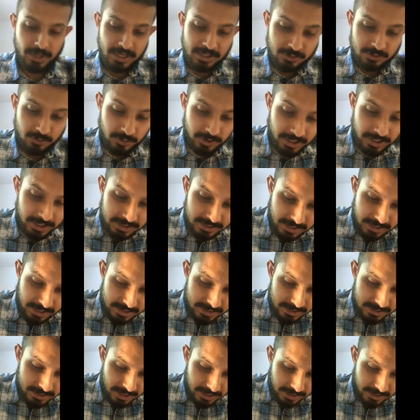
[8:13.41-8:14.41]
So this
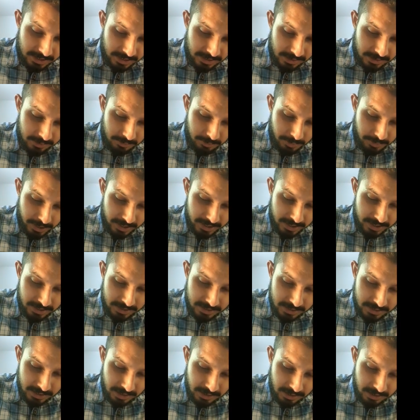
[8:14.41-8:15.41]
is nothing but
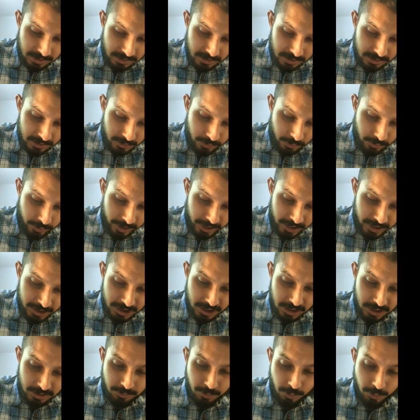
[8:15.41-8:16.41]
the
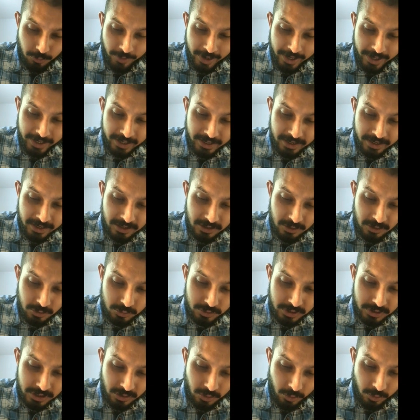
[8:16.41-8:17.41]
rotation provided
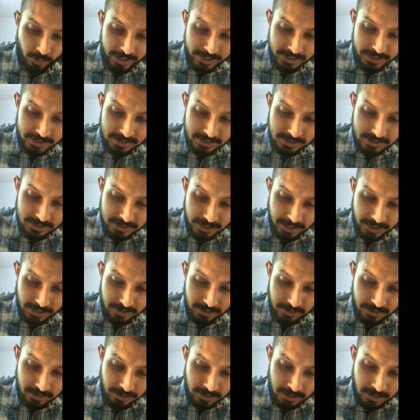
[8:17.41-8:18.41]
to the noise
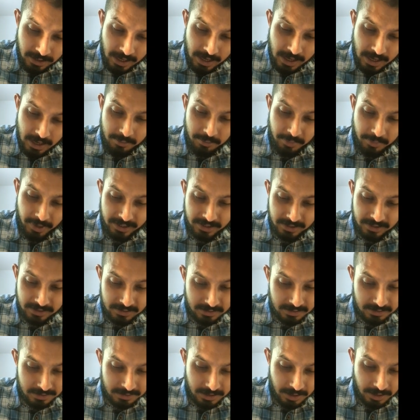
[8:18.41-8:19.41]
signal, but
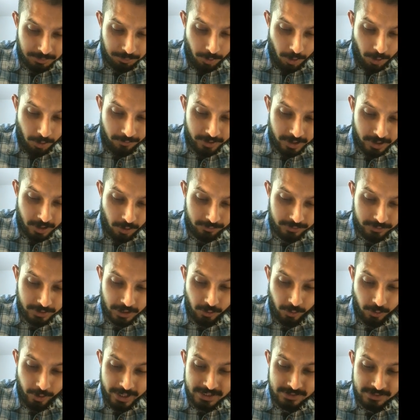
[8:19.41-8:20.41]
the power of the
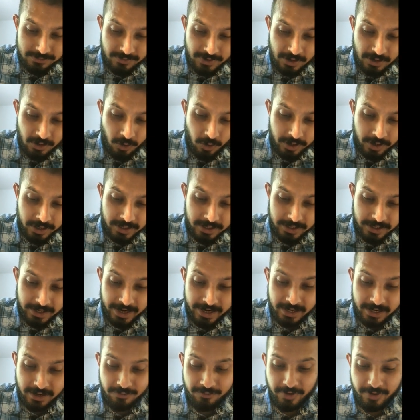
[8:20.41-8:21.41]
noise will not
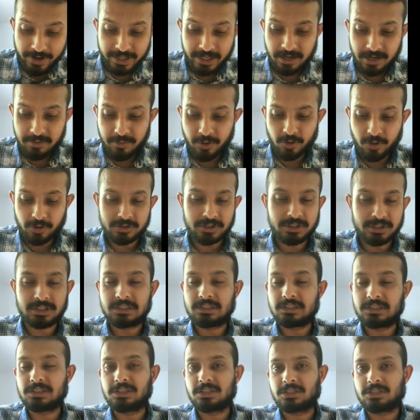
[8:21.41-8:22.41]
get affected because
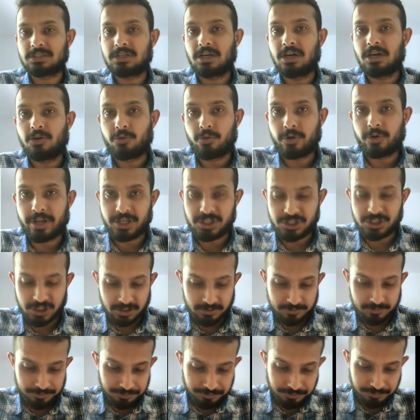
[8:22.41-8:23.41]
this is just a
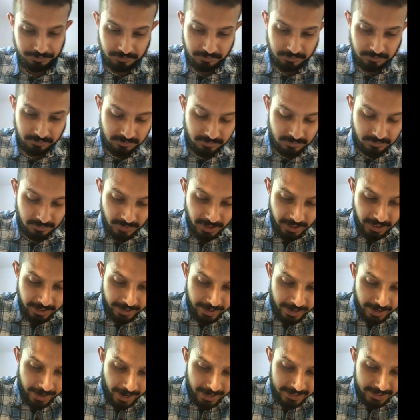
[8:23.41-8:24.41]
rotation.
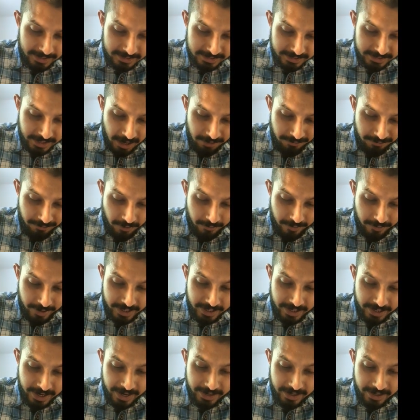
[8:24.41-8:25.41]
And this alpha
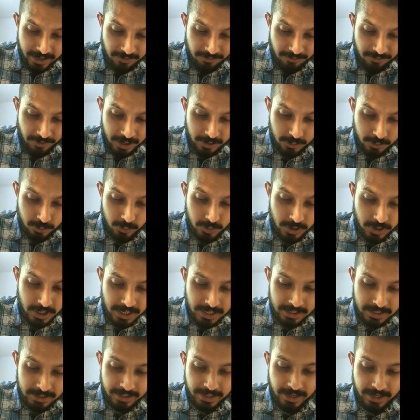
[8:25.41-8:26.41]
1 and alpha 2,
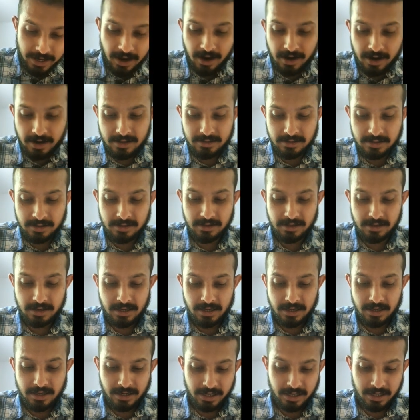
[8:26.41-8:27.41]
they are the
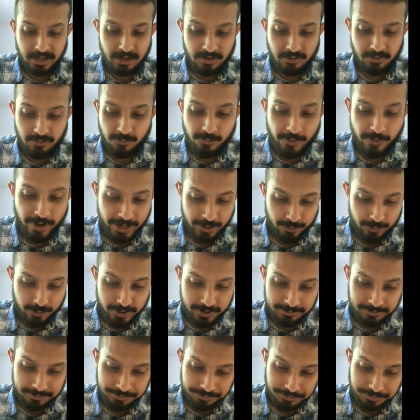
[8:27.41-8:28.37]
real valued.